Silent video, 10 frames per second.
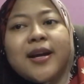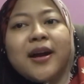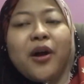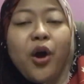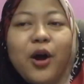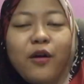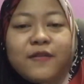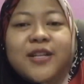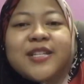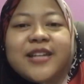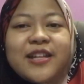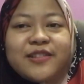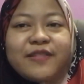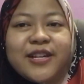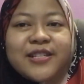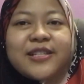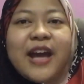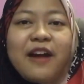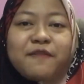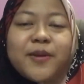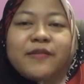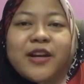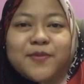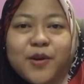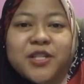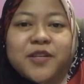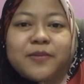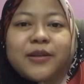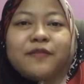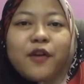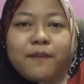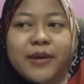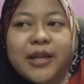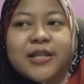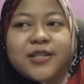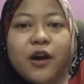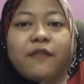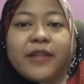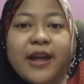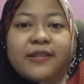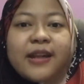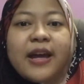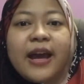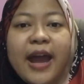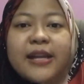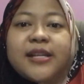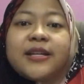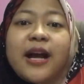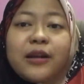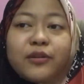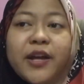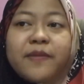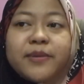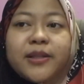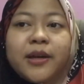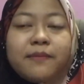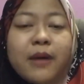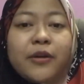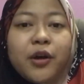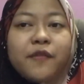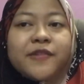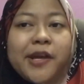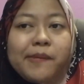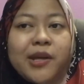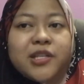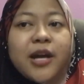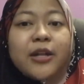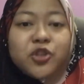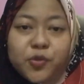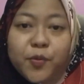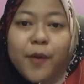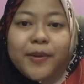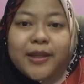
Over the centuries, they have been responsible for millions of deaths and incalculable amount of damage to property.